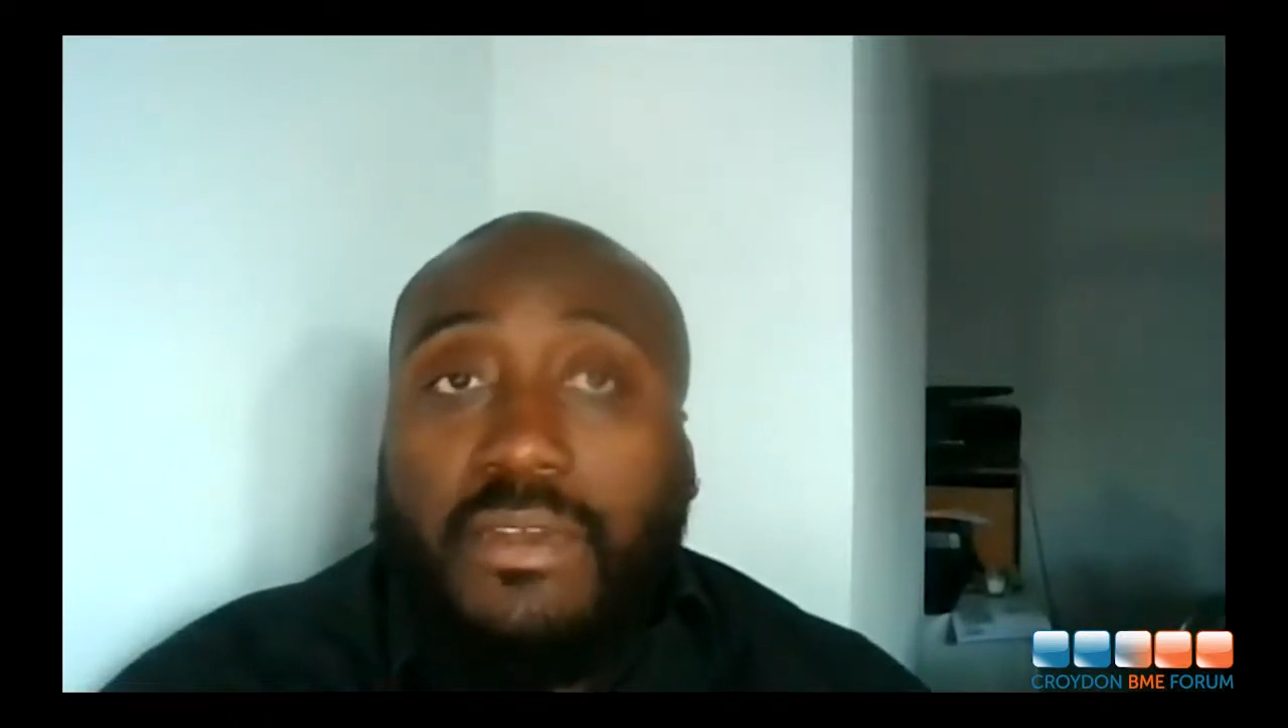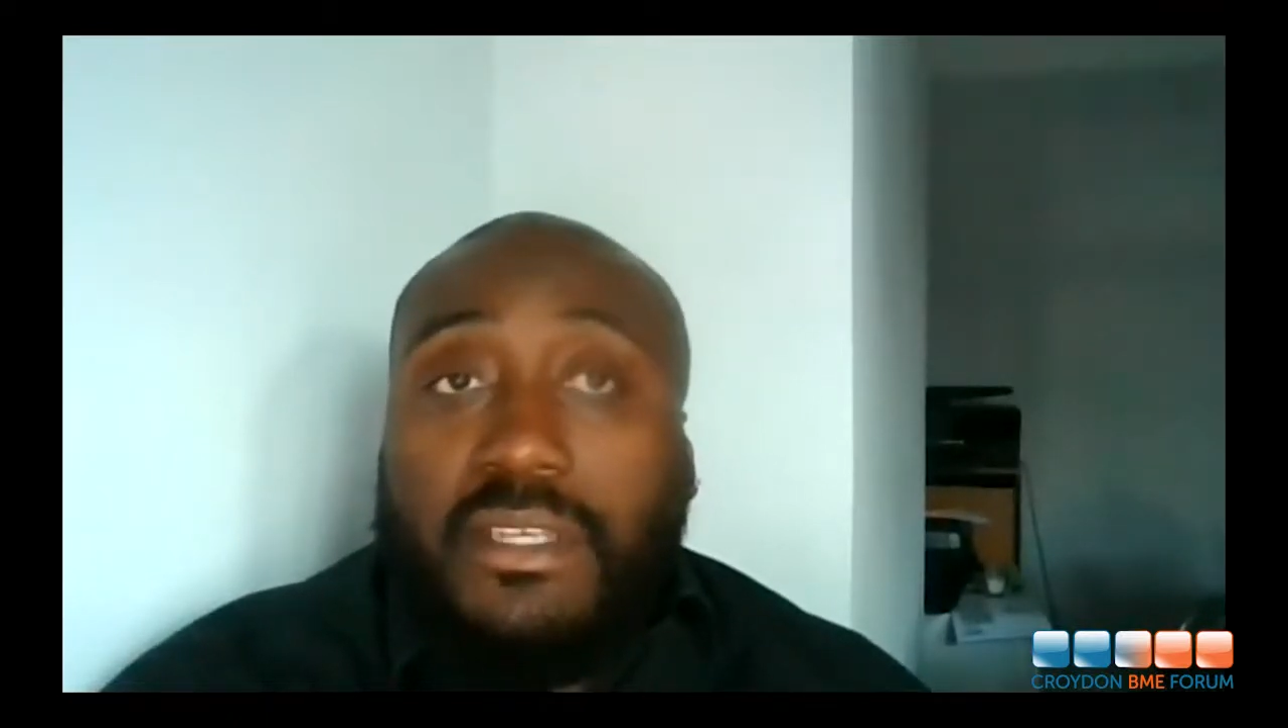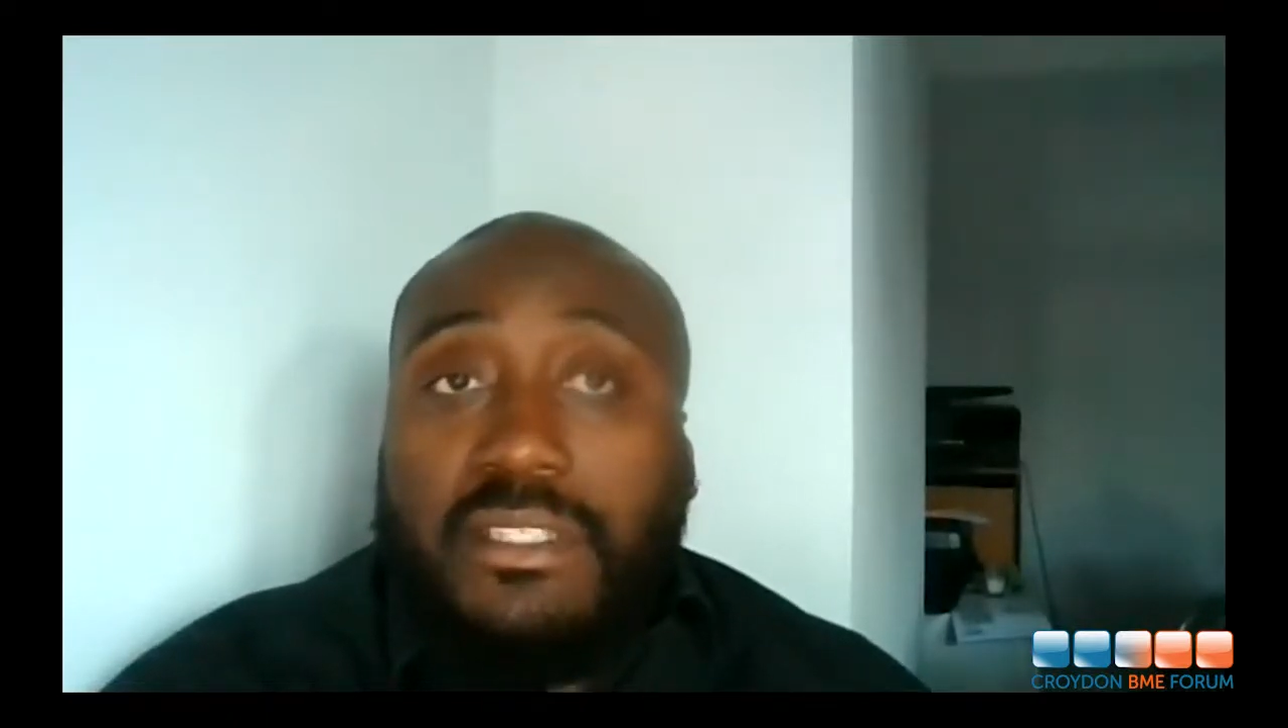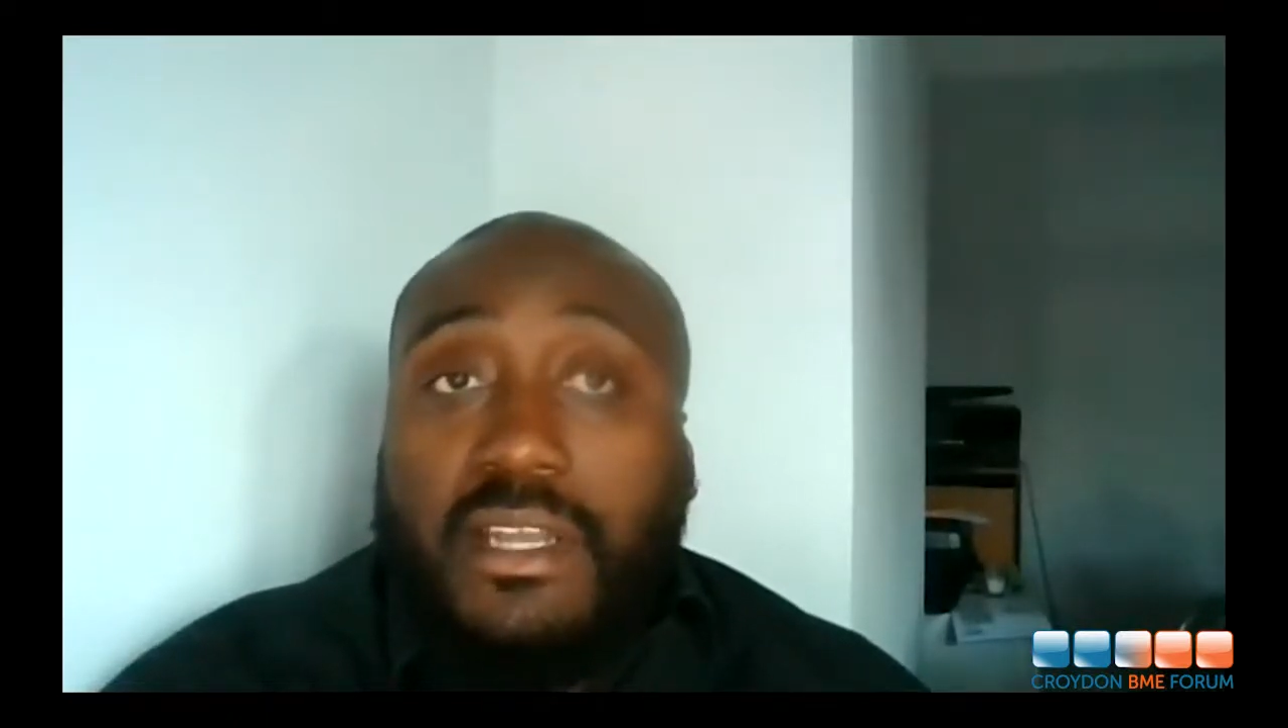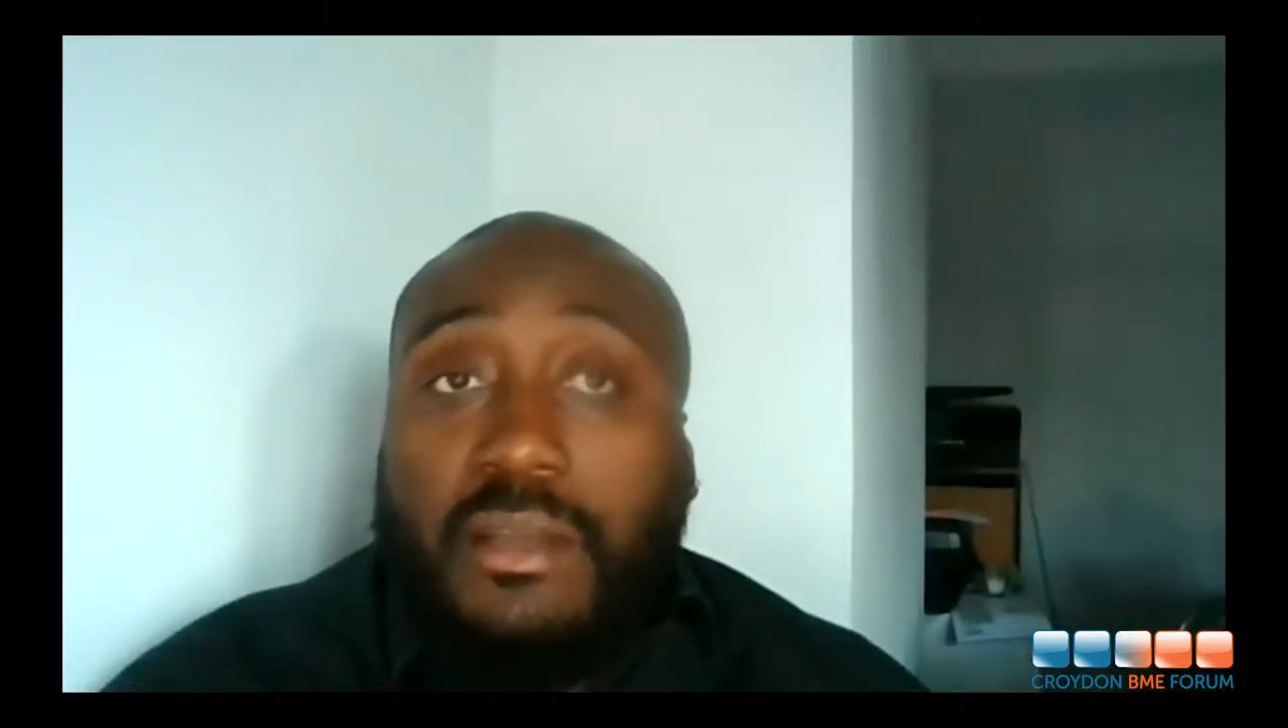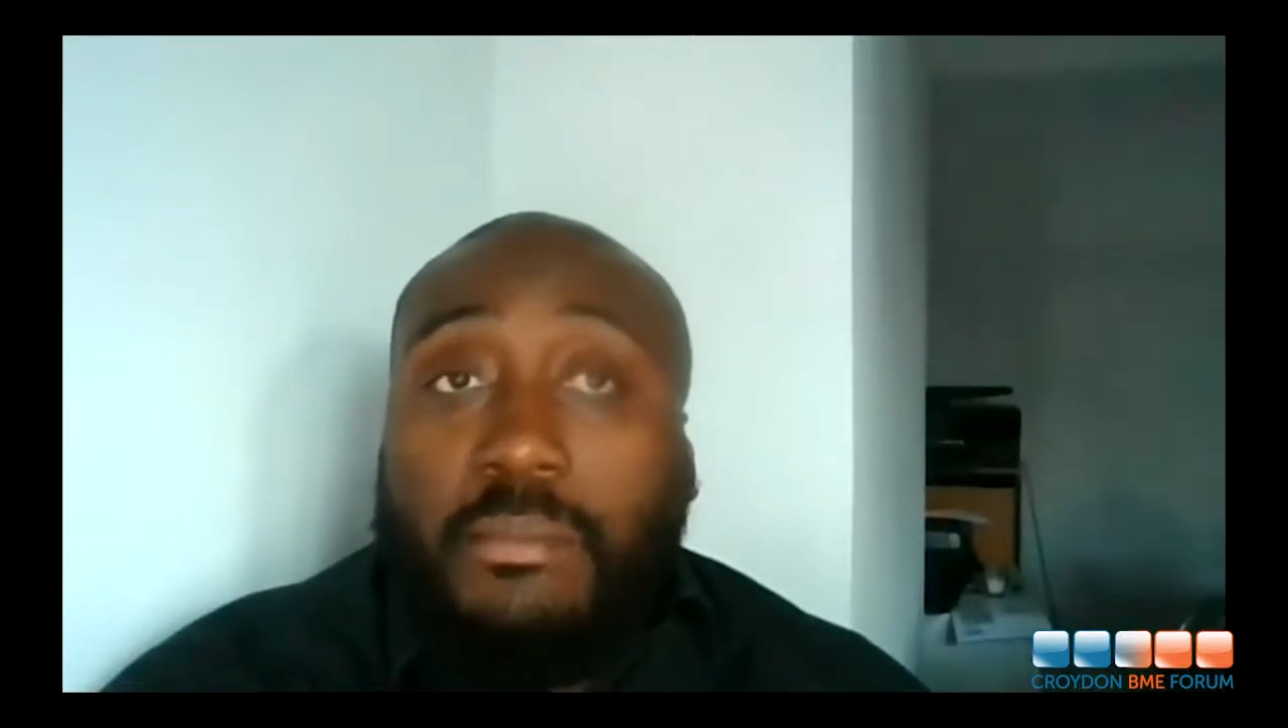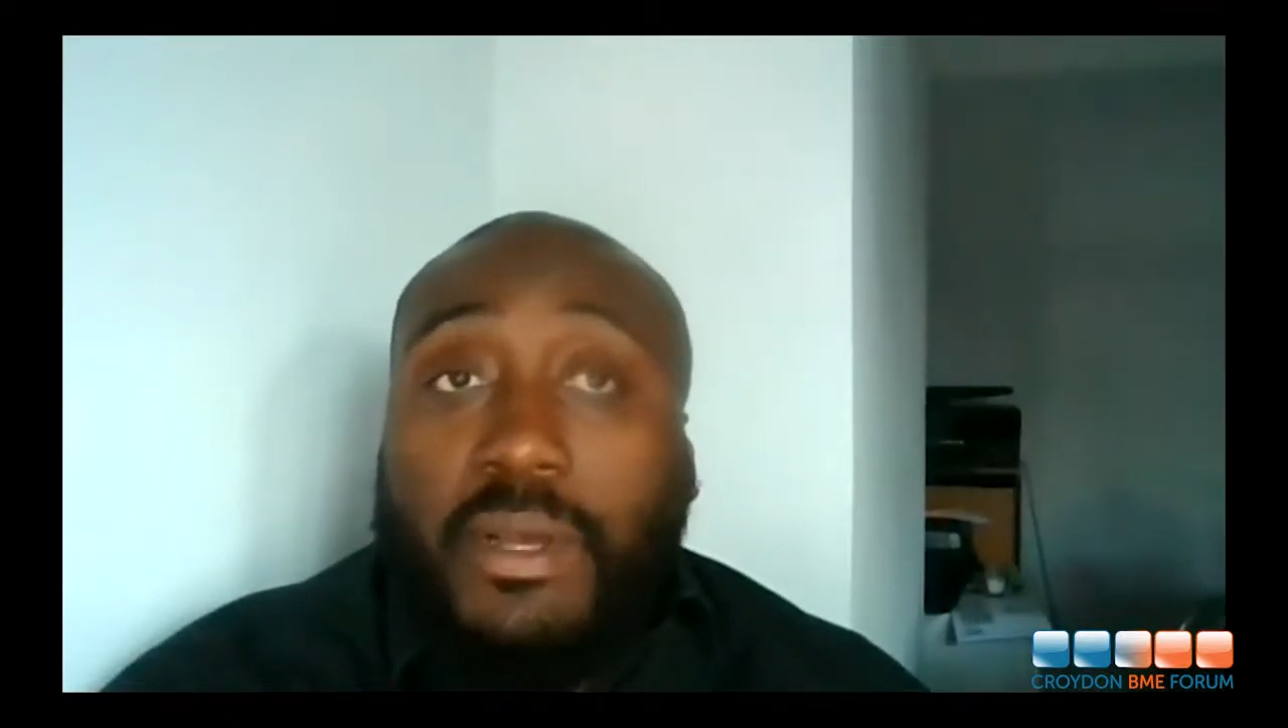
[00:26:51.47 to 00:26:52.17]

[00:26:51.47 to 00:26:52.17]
first-time